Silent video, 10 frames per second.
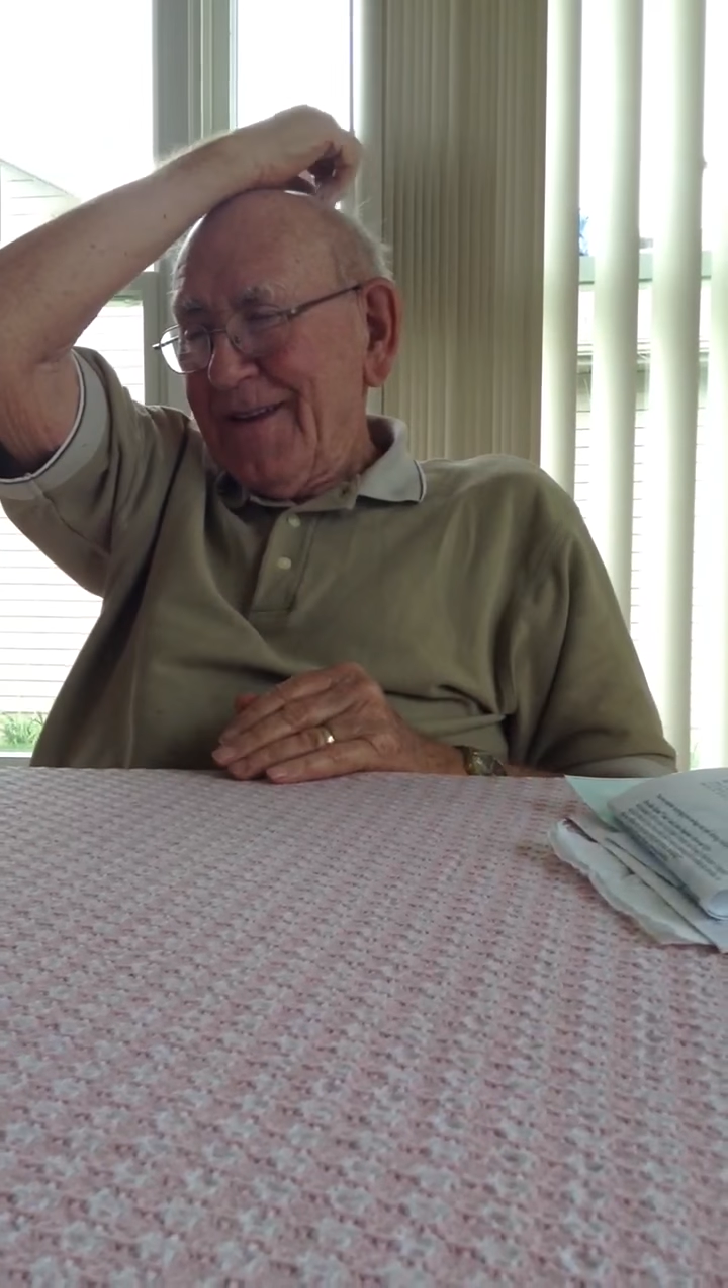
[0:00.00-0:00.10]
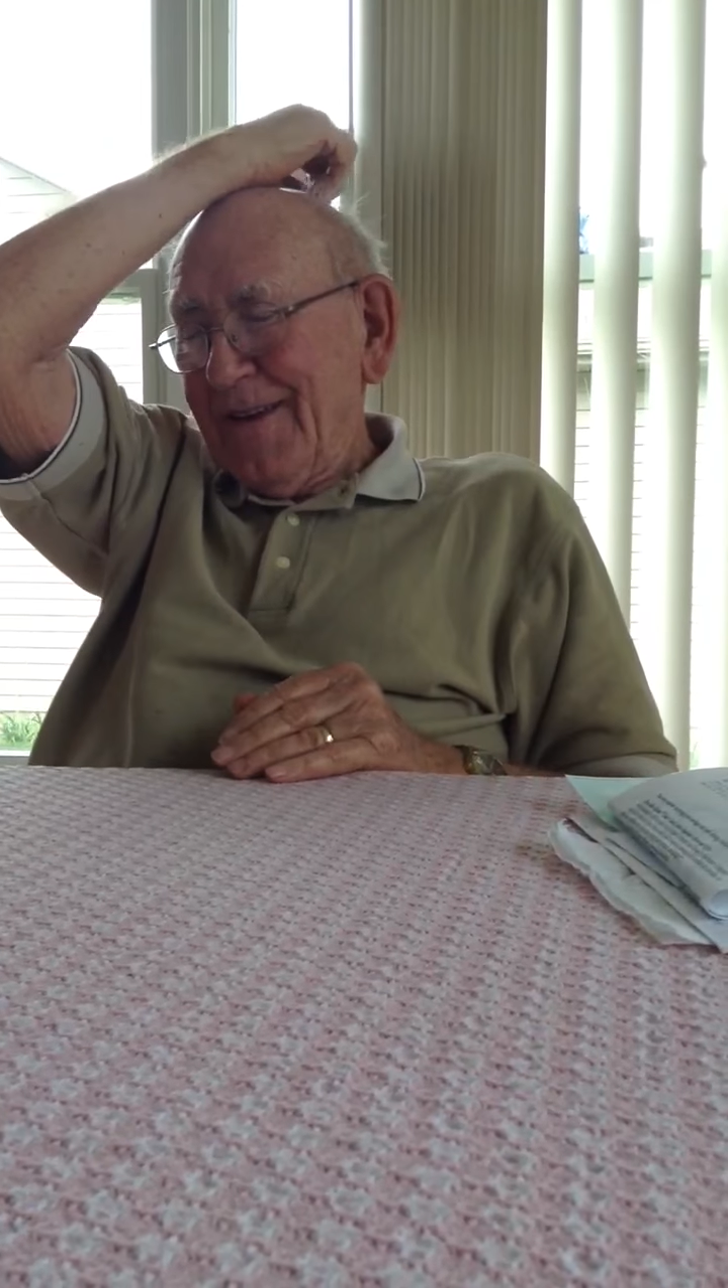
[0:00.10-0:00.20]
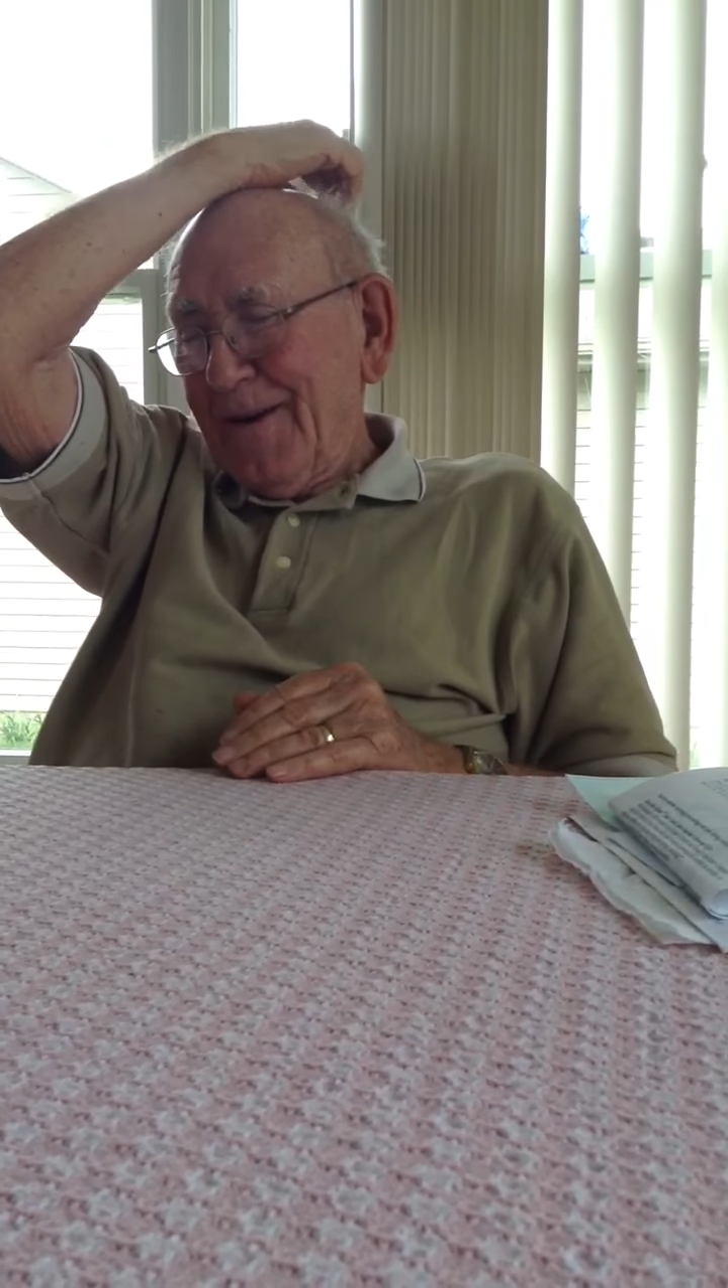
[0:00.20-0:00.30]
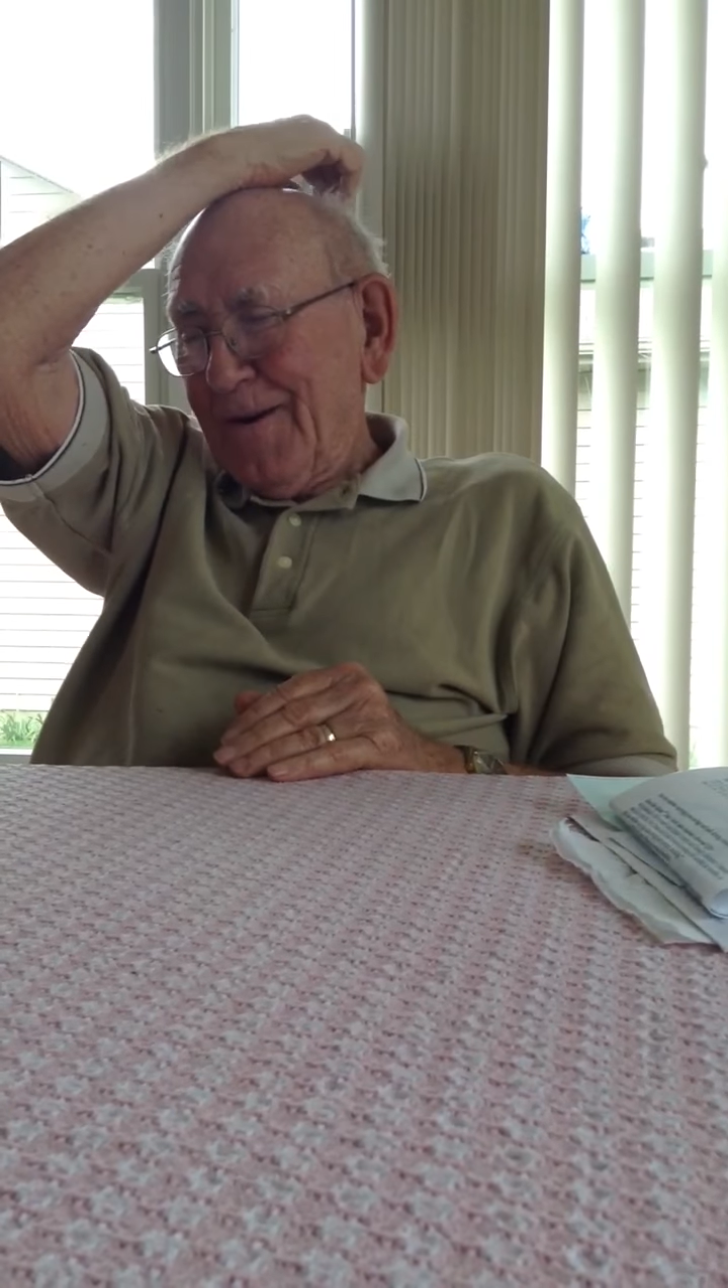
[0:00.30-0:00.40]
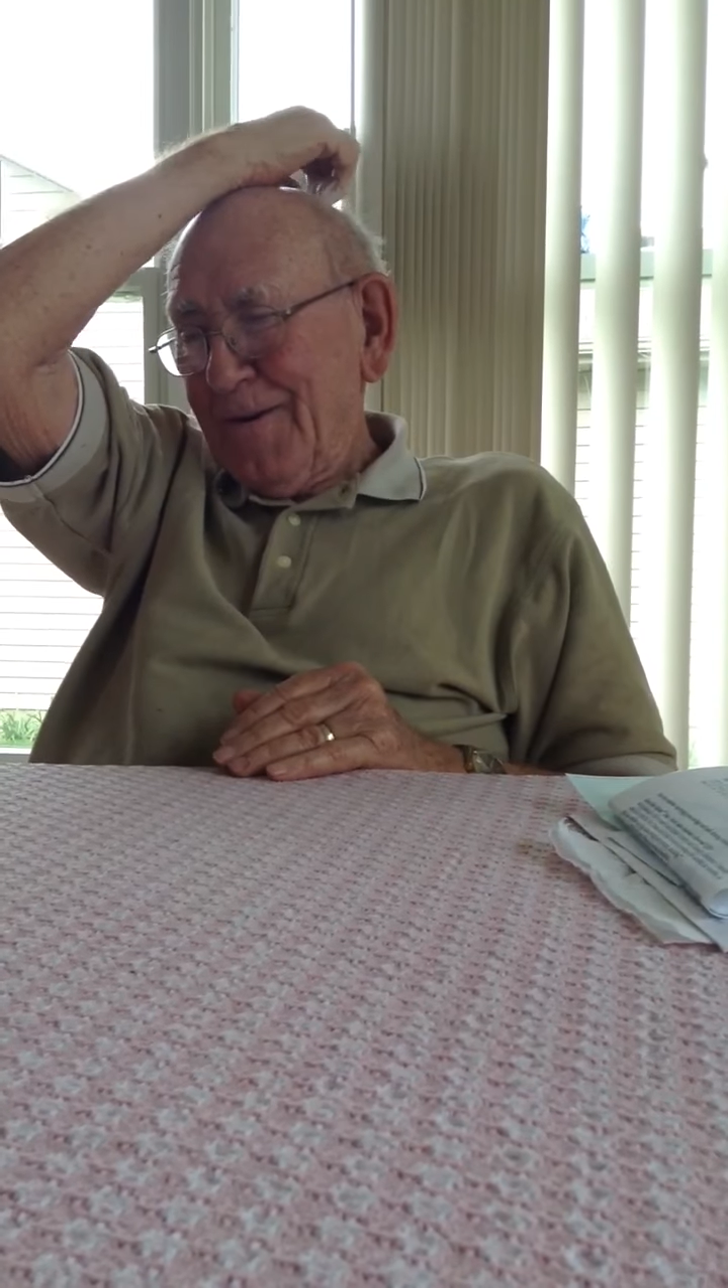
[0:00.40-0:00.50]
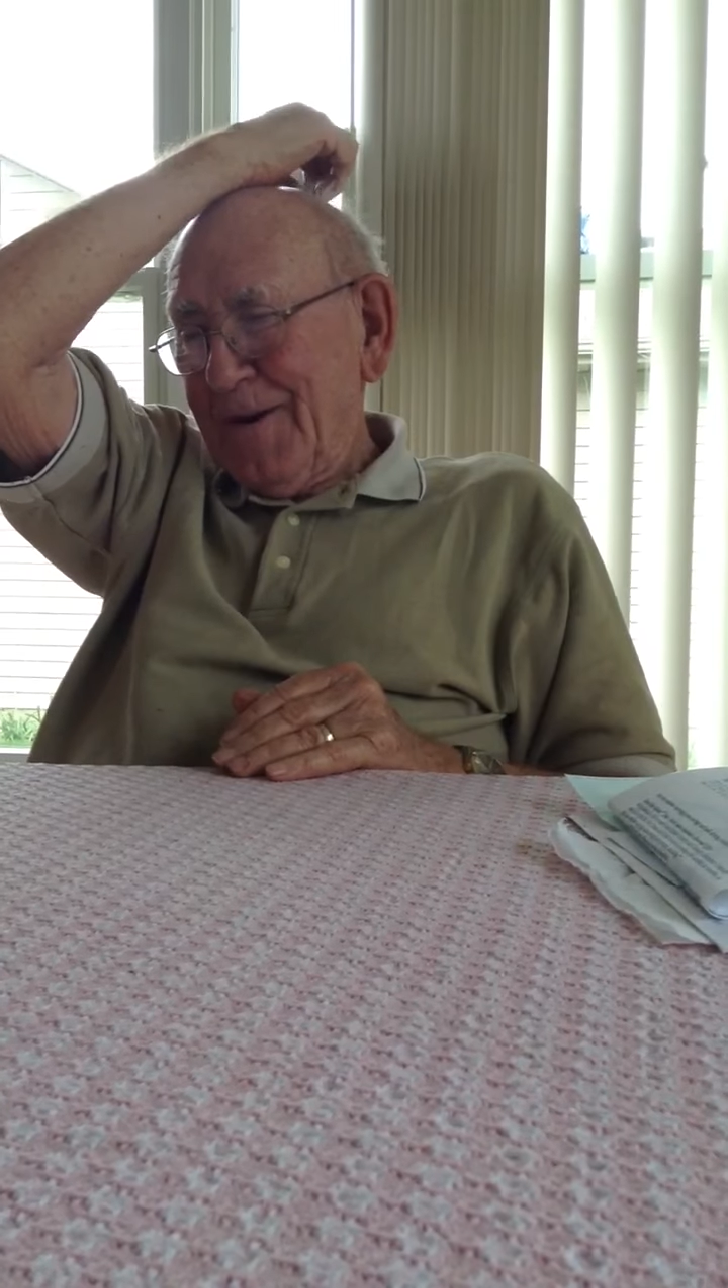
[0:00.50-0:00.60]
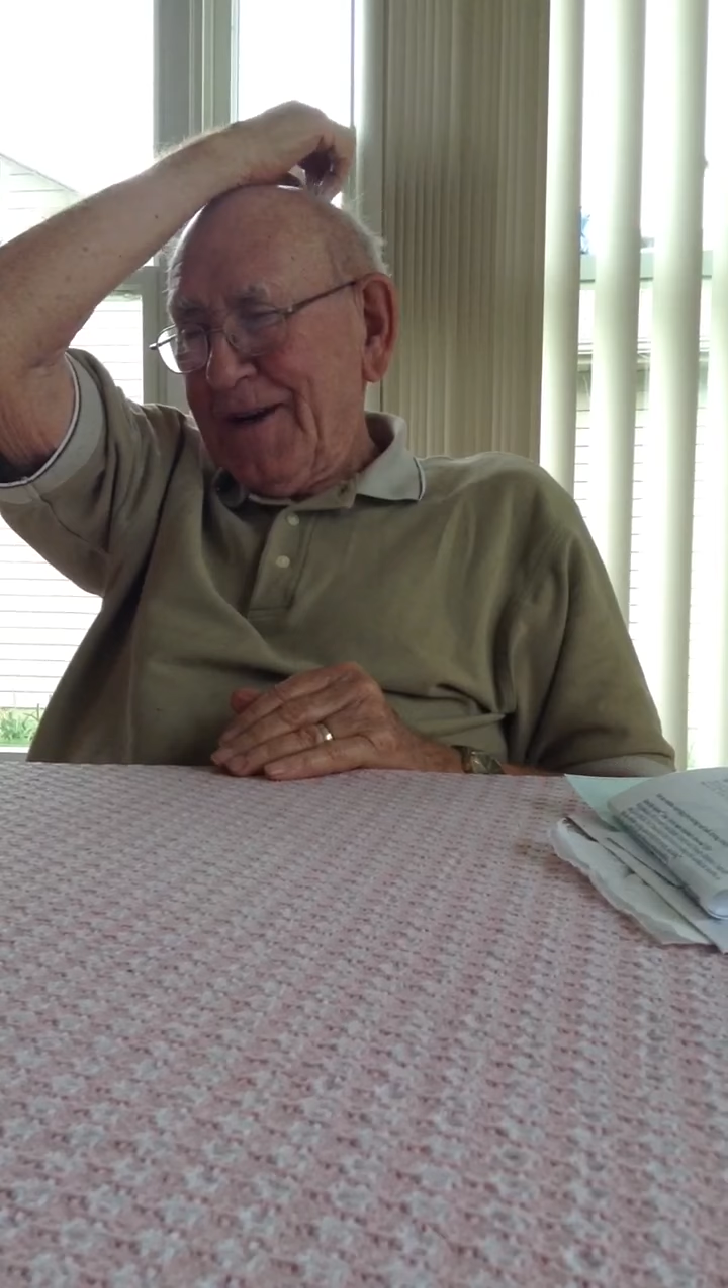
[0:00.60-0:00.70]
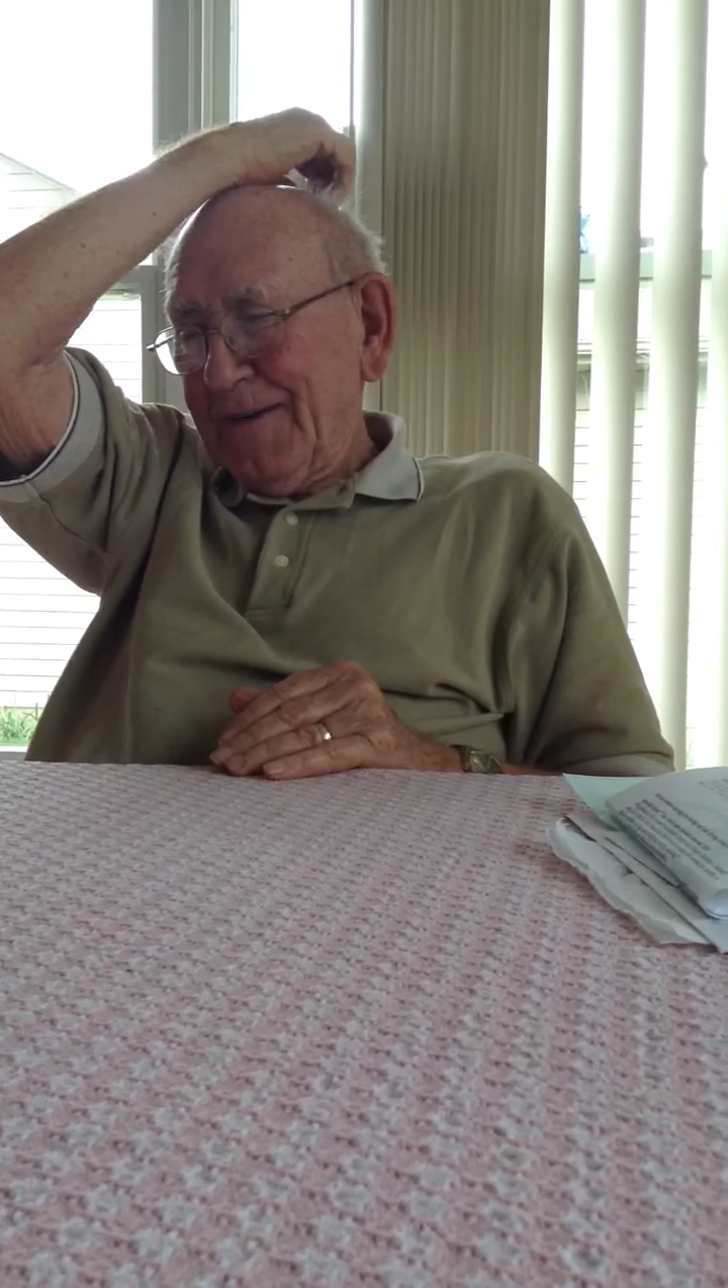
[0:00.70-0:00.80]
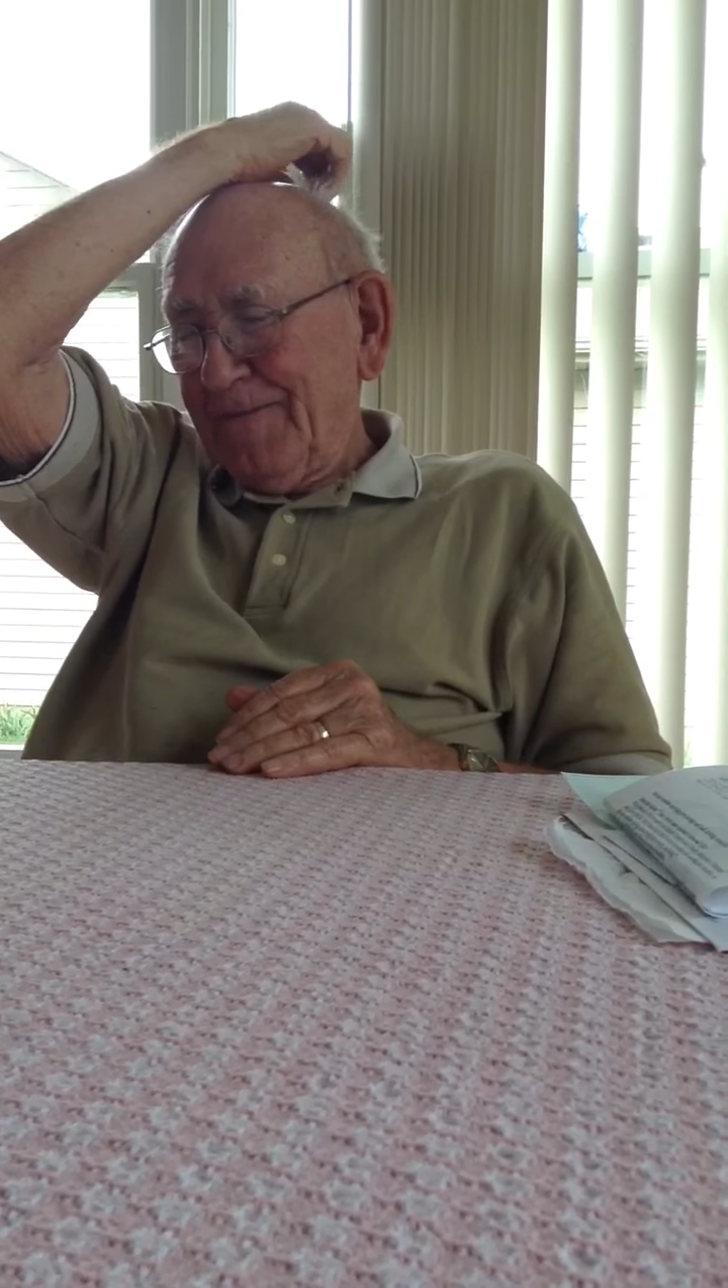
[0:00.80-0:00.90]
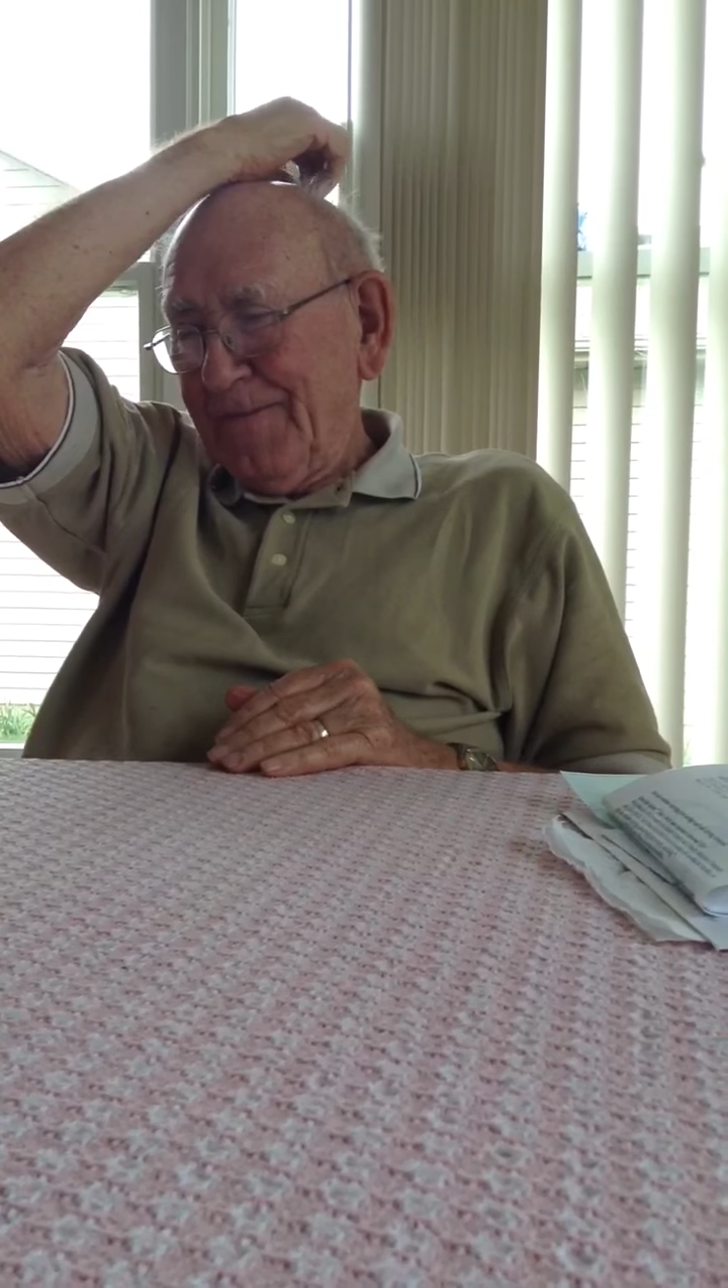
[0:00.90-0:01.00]

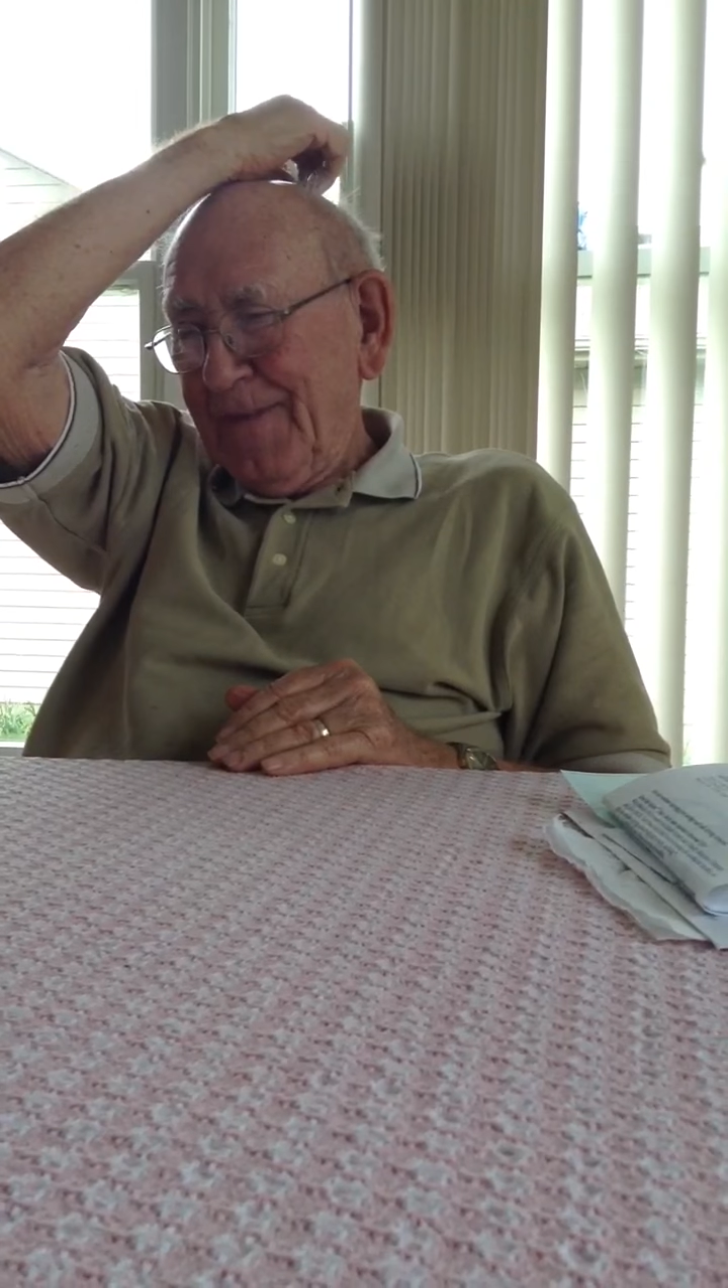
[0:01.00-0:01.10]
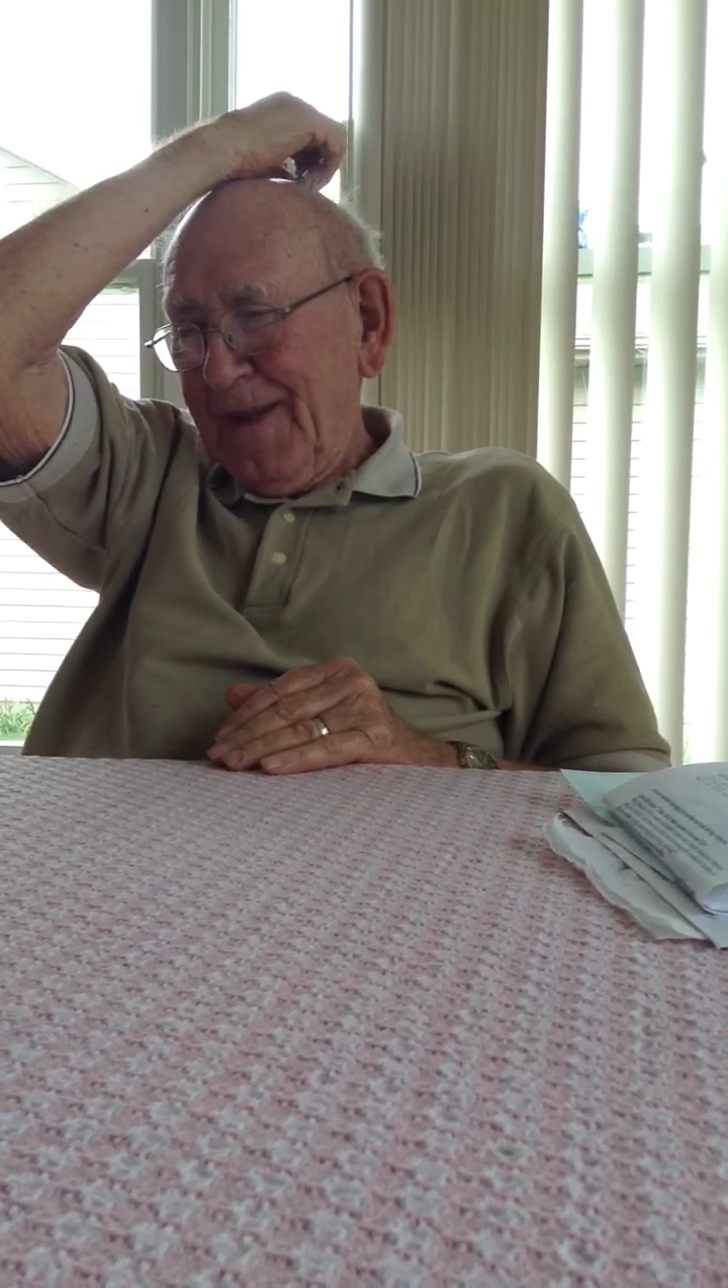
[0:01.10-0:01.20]
So